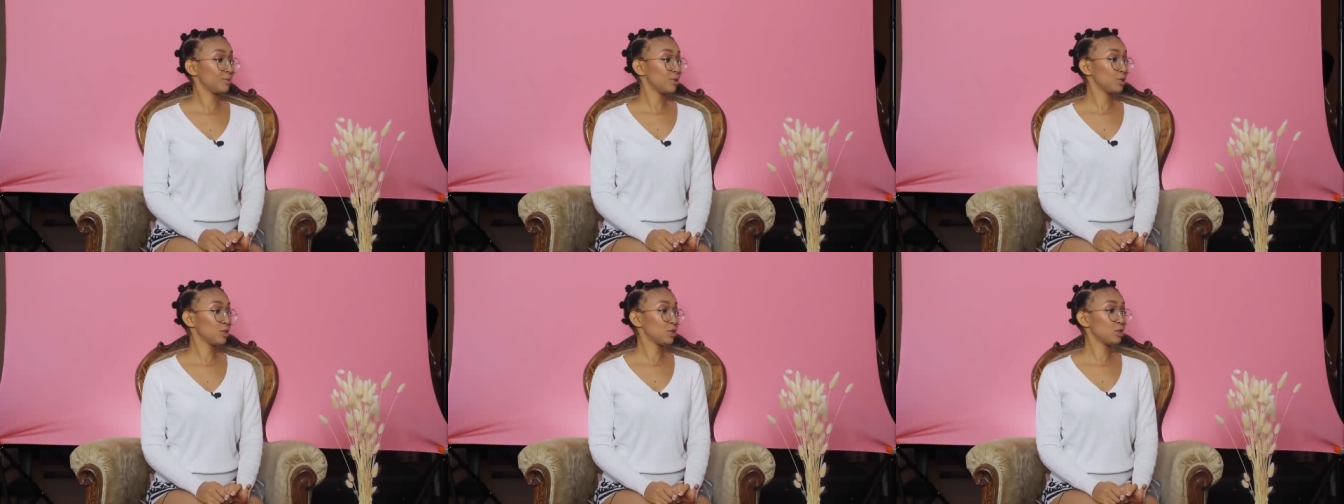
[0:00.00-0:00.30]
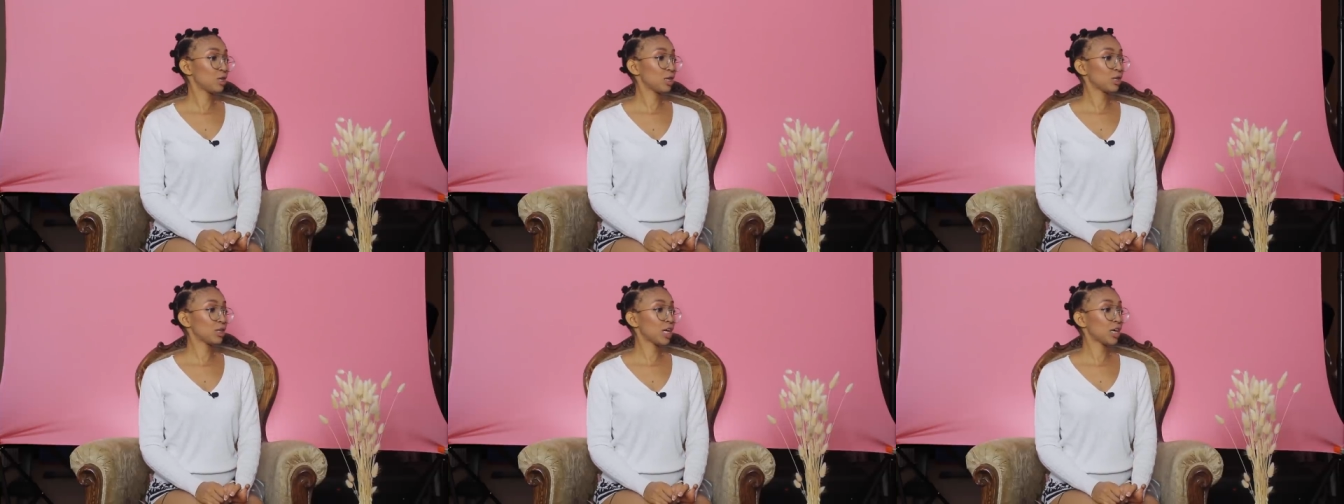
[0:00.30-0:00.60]
She's
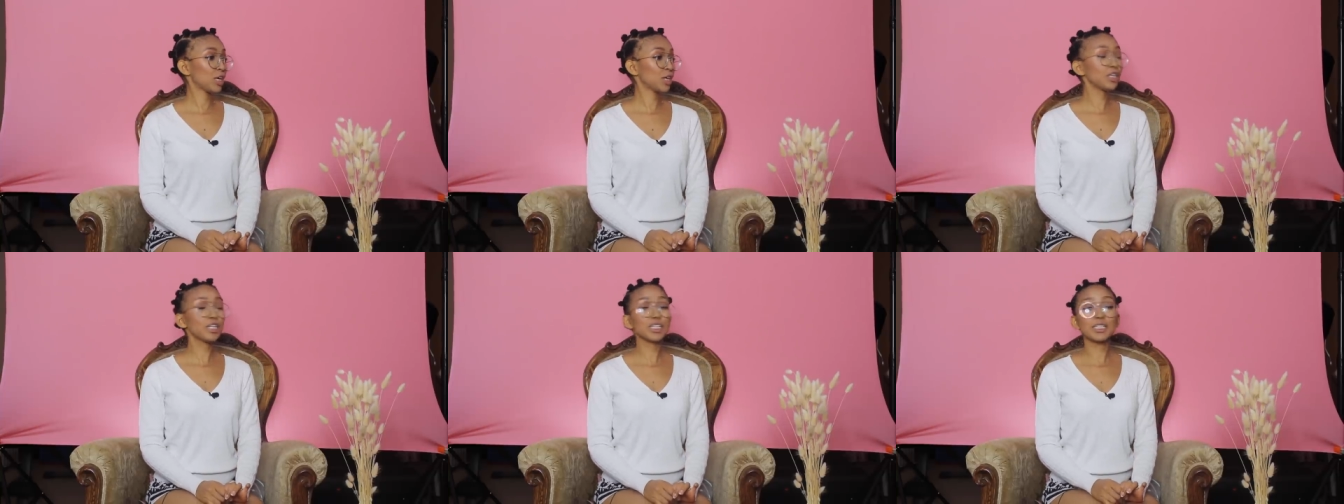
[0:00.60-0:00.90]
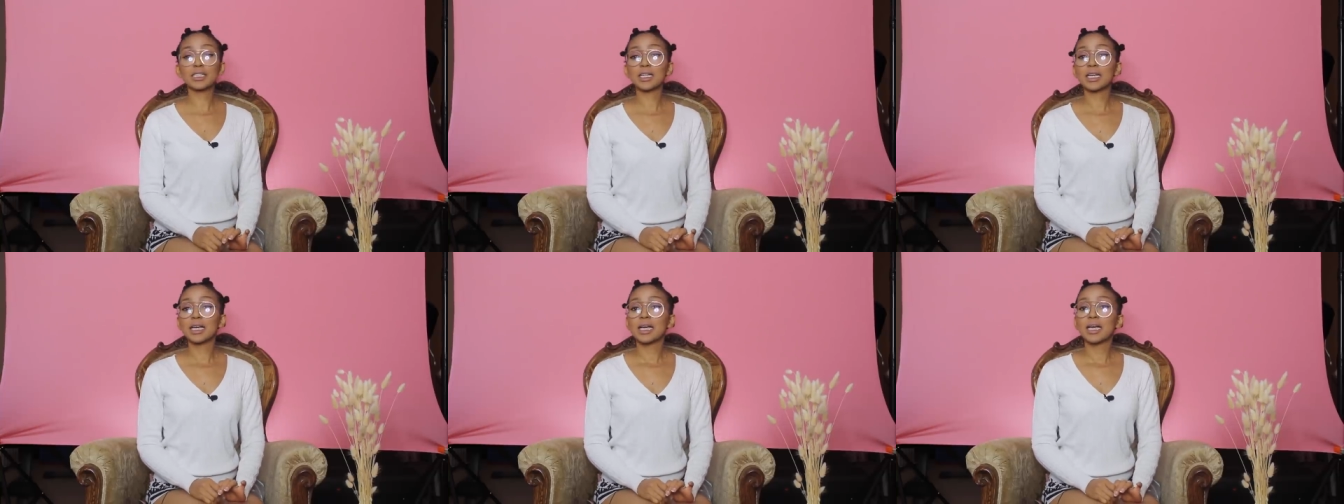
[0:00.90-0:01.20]
not that
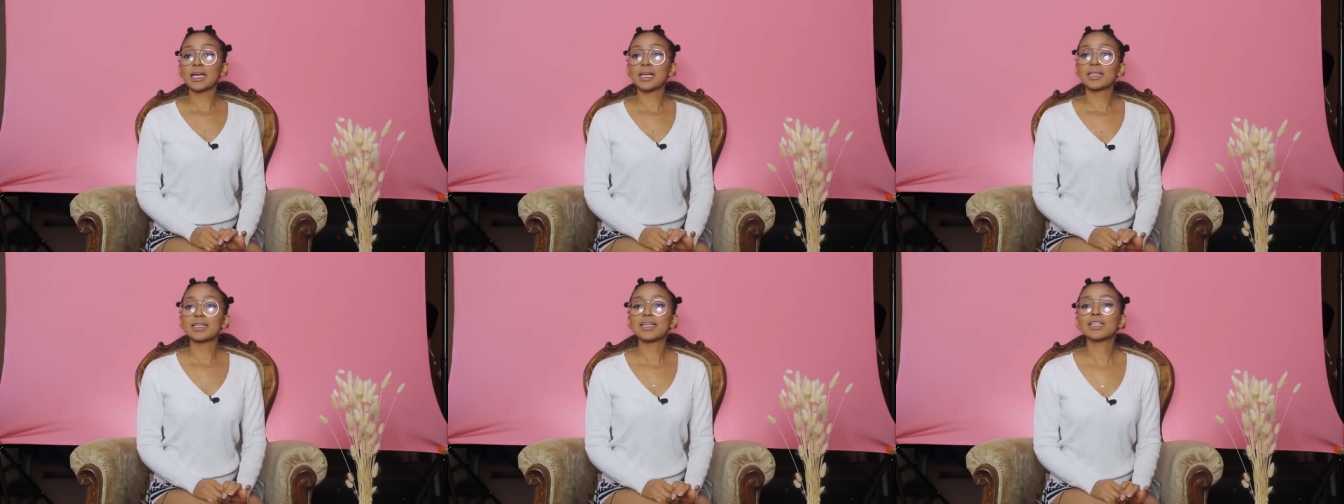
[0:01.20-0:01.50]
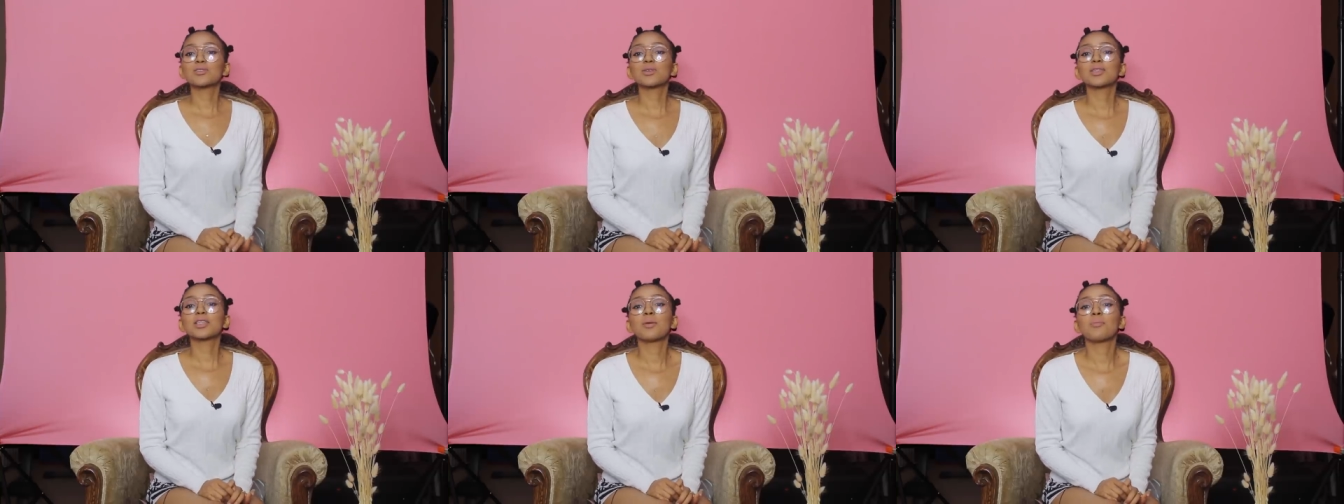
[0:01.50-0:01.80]
good.
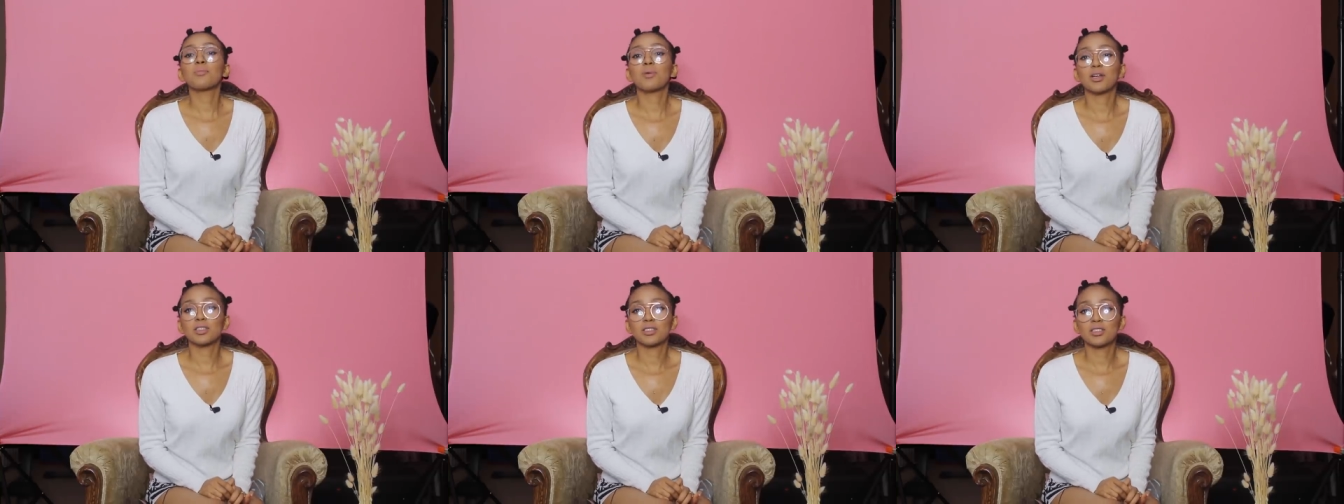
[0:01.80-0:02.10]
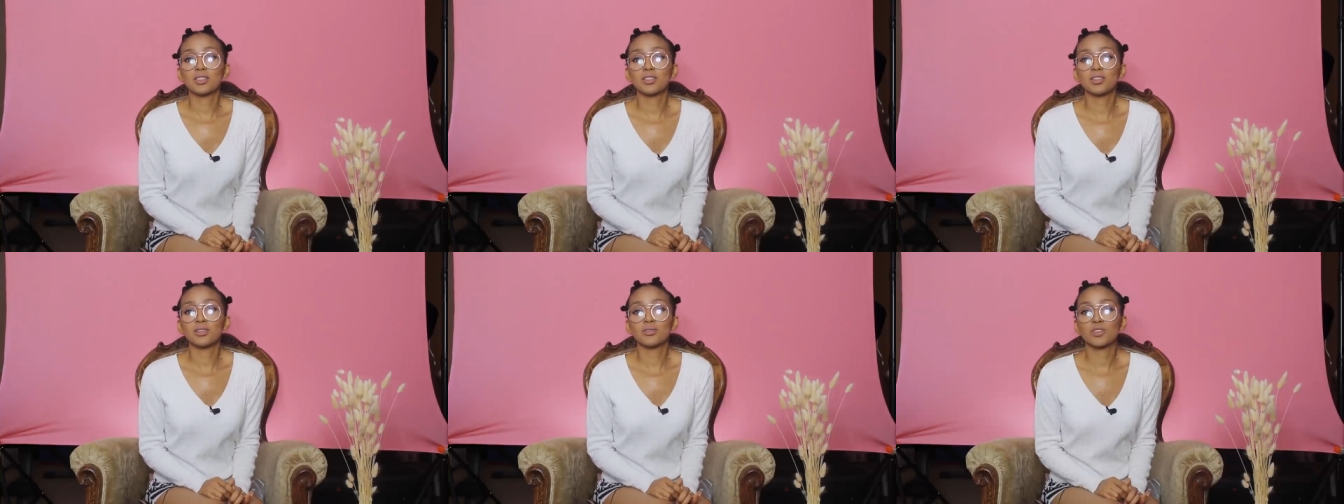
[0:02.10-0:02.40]
That's what the
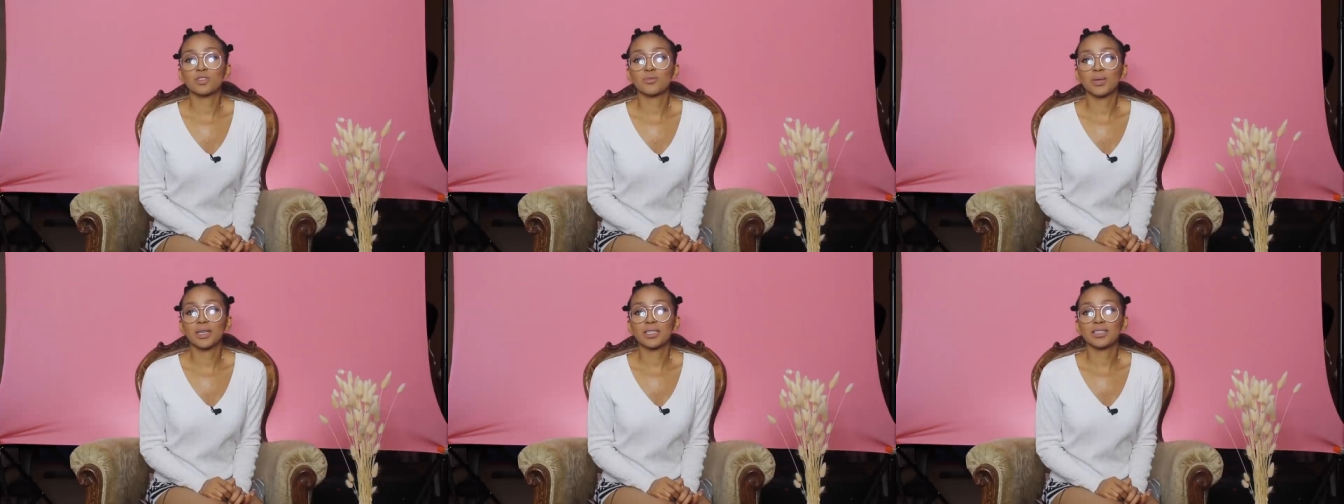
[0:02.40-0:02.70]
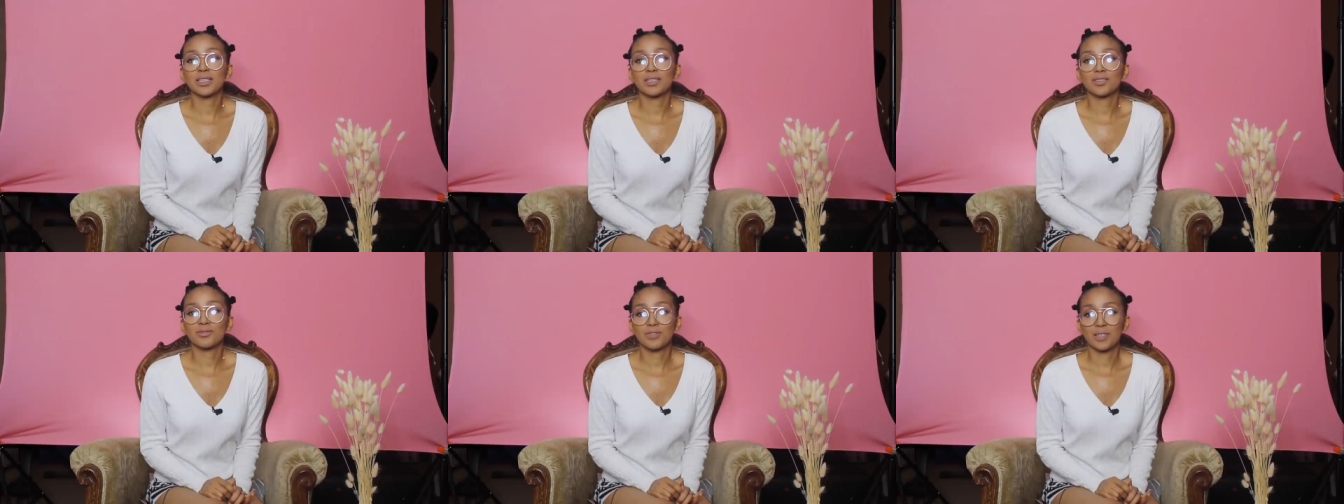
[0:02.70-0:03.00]
imposter syndrome
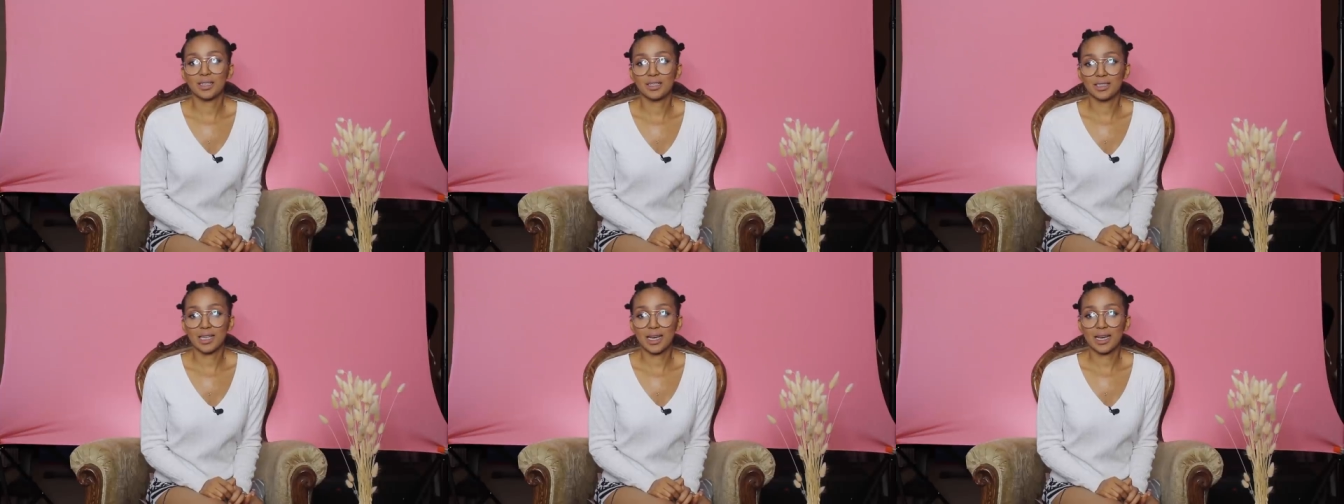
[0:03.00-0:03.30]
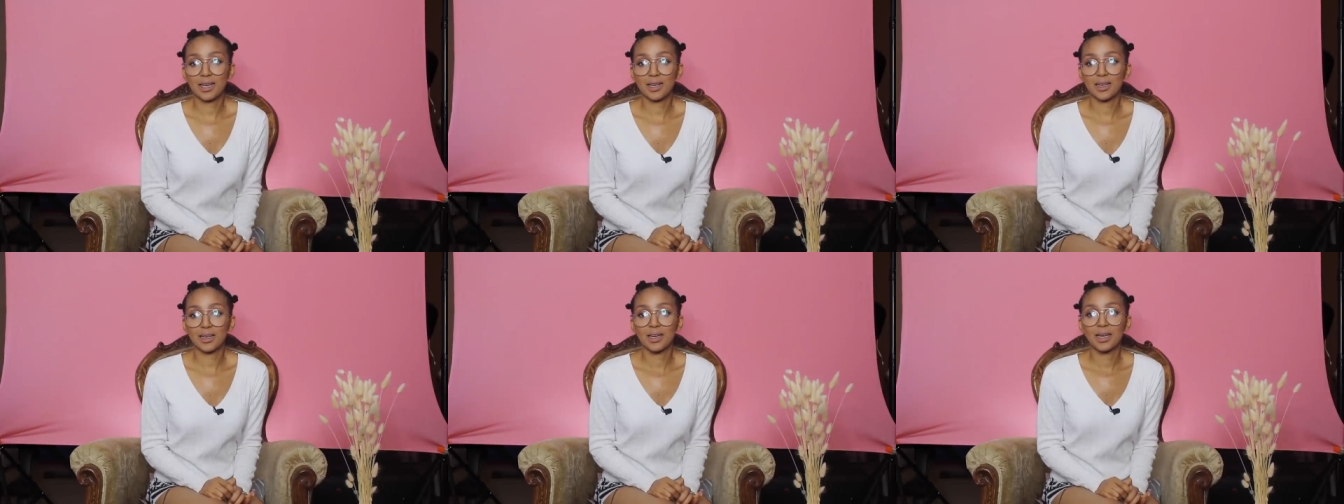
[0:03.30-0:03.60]
makes us feel
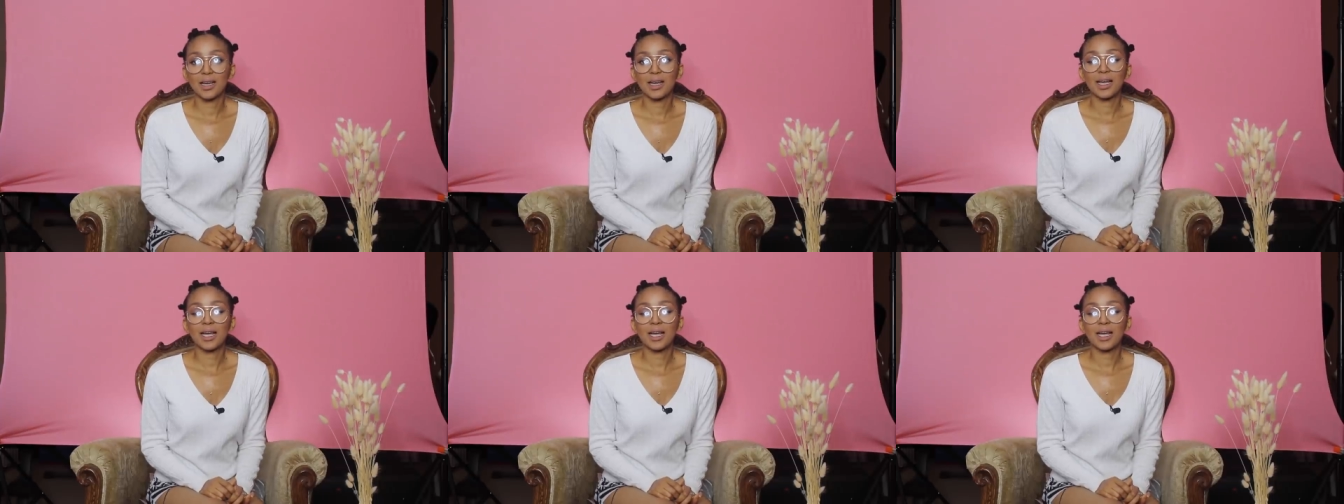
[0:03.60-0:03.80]
like.